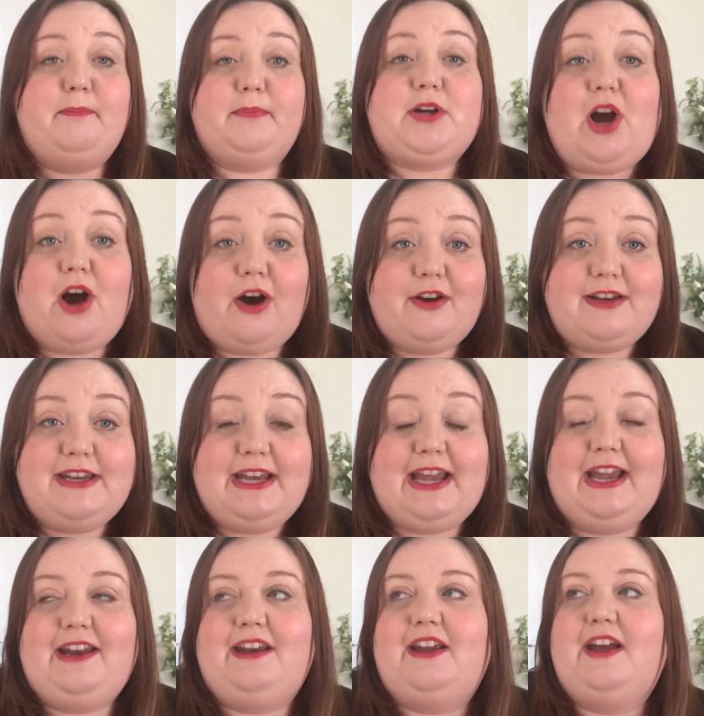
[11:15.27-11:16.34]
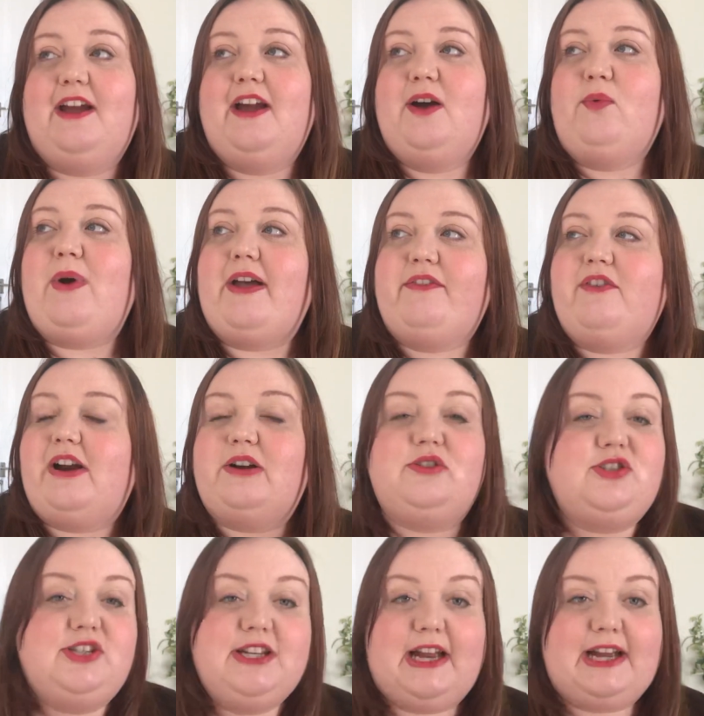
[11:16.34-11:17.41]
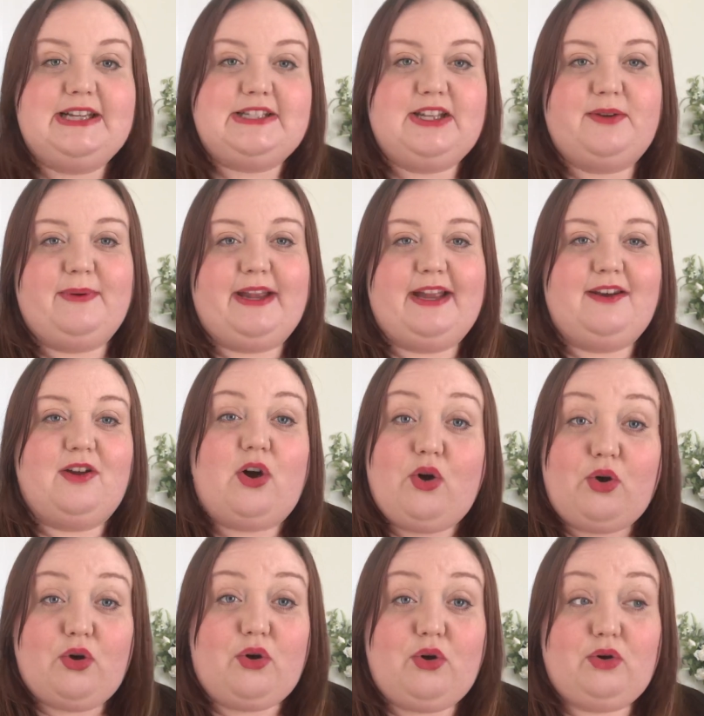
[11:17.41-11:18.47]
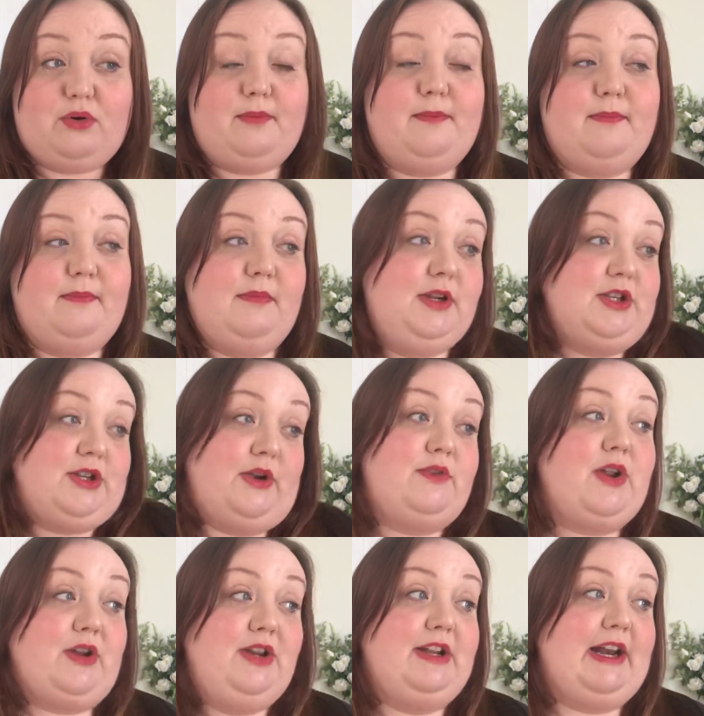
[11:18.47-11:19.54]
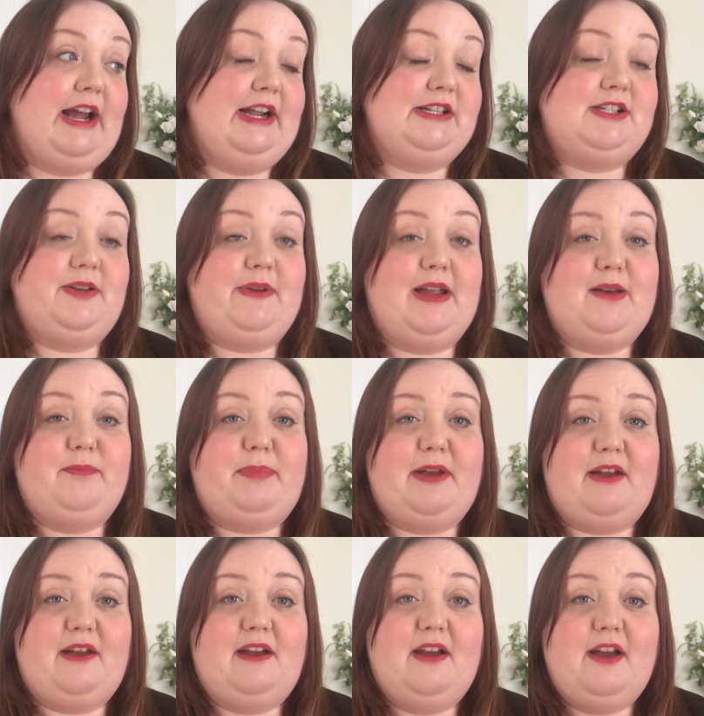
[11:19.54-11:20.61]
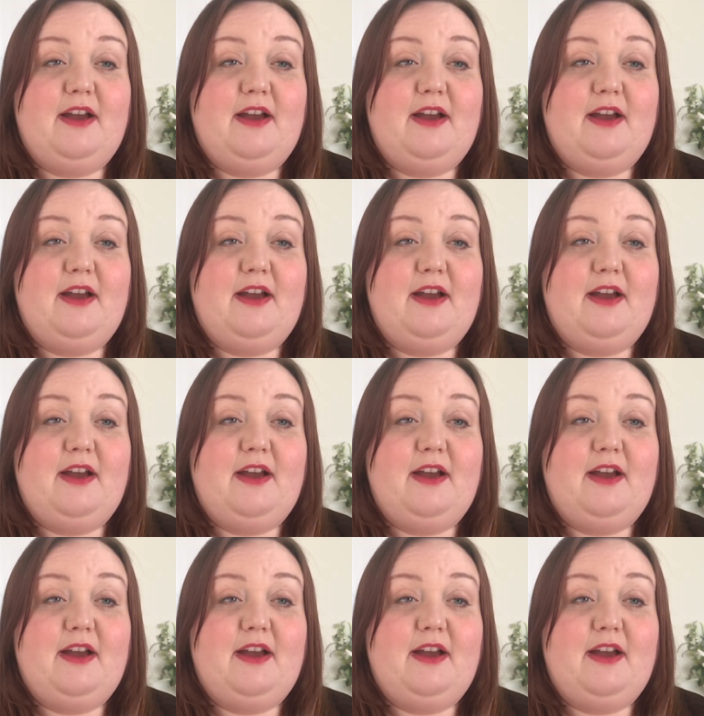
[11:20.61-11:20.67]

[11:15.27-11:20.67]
gardening, whatever else you like doing, or you don't know you like doing, but